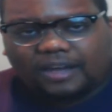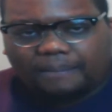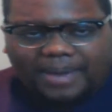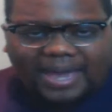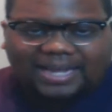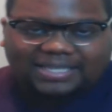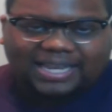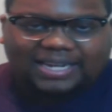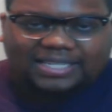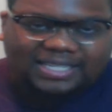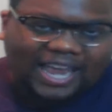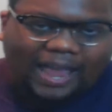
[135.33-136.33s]
to come back as
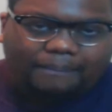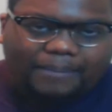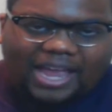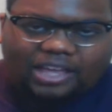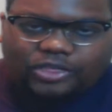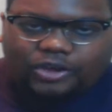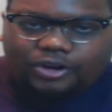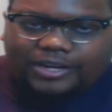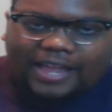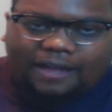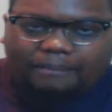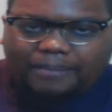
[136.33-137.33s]
like a scat back, third
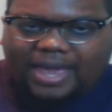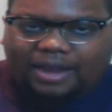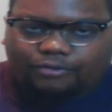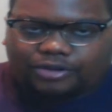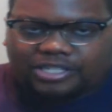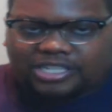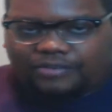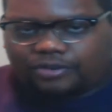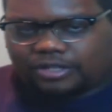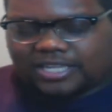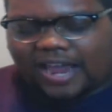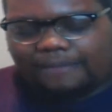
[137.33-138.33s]
down back,
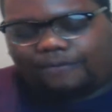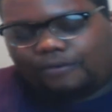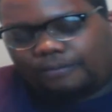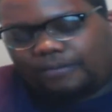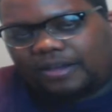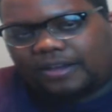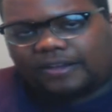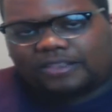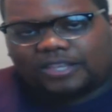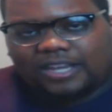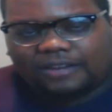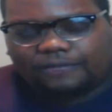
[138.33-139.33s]
receiver type
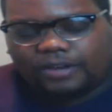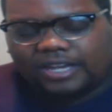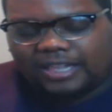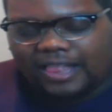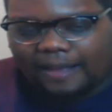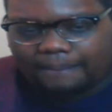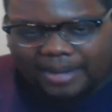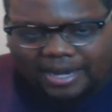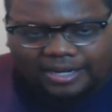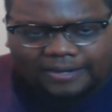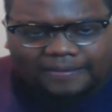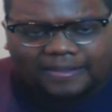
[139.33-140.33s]
thing for Eli
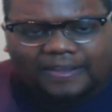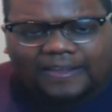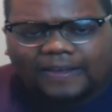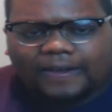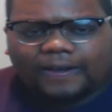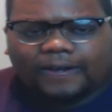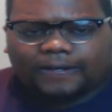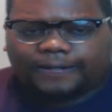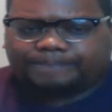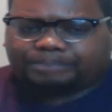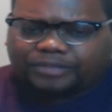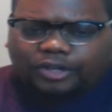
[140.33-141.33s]
Manning.
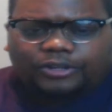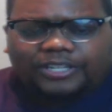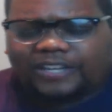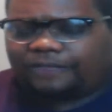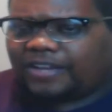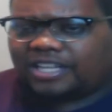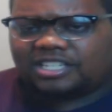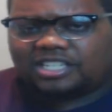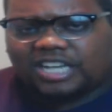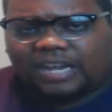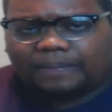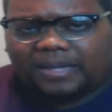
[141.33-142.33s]
On defense,
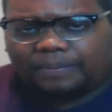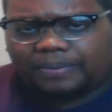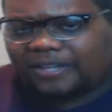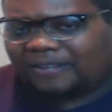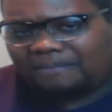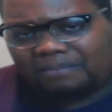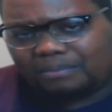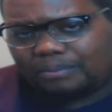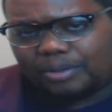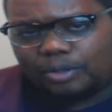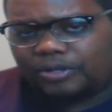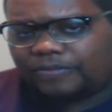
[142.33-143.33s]
JPP
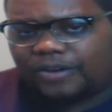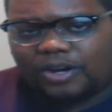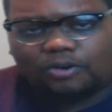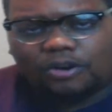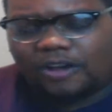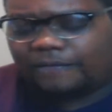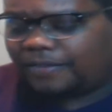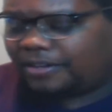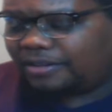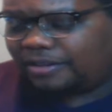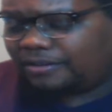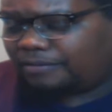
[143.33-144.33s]
blew his finger off
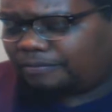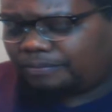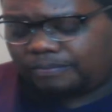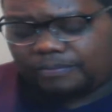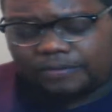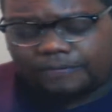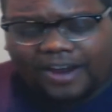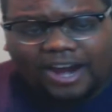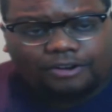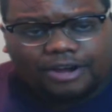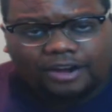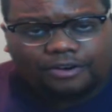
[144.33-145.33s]
in the
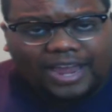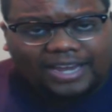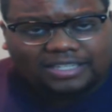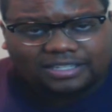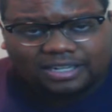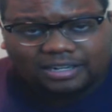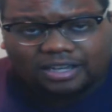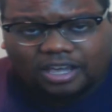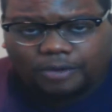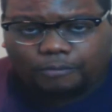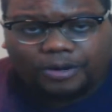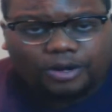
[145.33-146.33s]
firecracker accident.
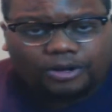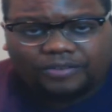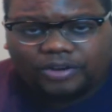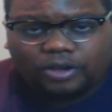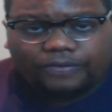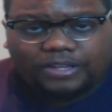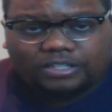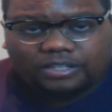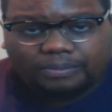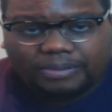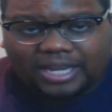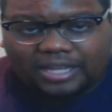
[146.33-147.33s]
We don't even know if he's
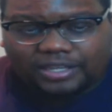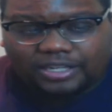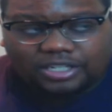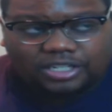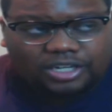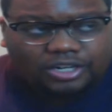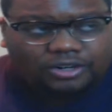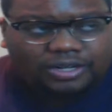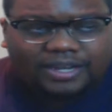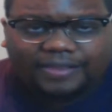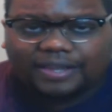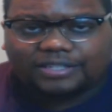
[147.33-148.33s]
going to play this year.
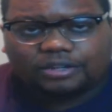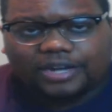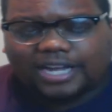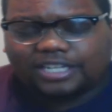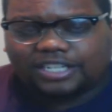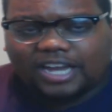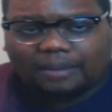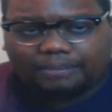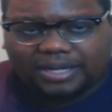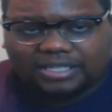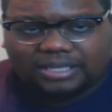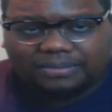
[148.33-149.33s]
They still got John
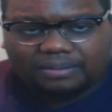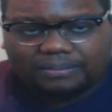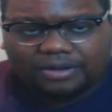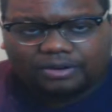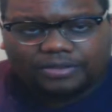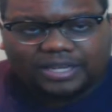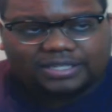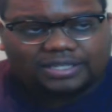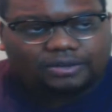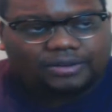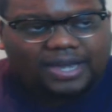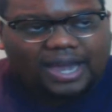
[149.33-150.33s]
Beeson up the middle. They
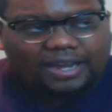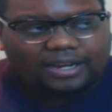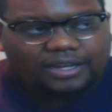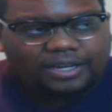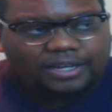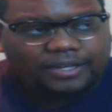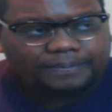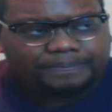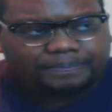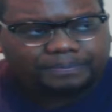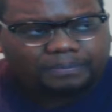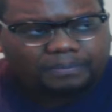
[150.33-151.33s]
still got
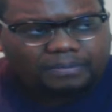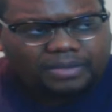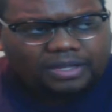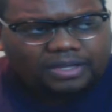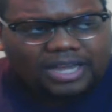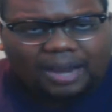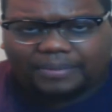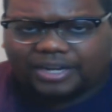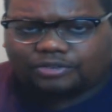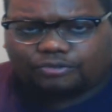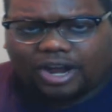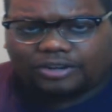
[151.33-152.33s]

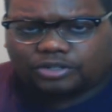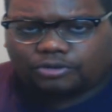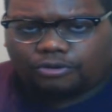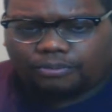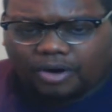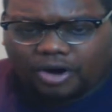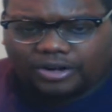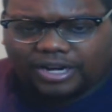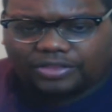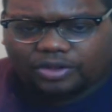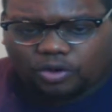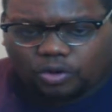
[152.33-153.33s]
Dominique
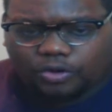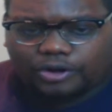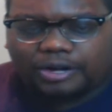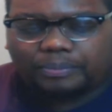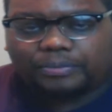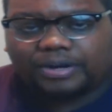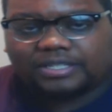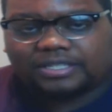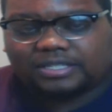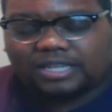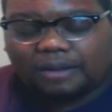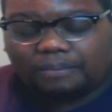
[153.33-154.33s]
Rogers-Cromartie at the corner and
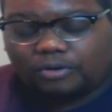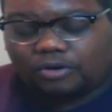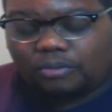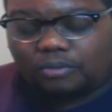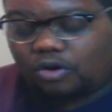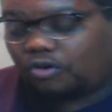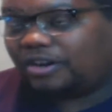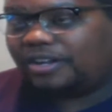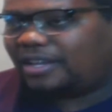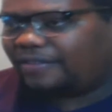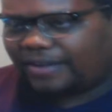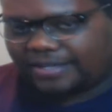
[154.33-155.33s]
Prince Amukamara,
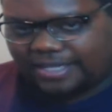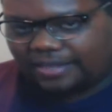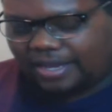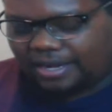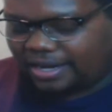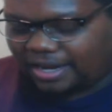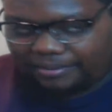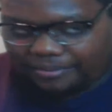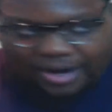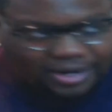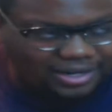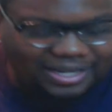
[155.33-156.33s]
if I said that name
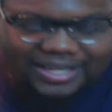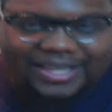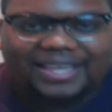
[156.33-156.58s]
right.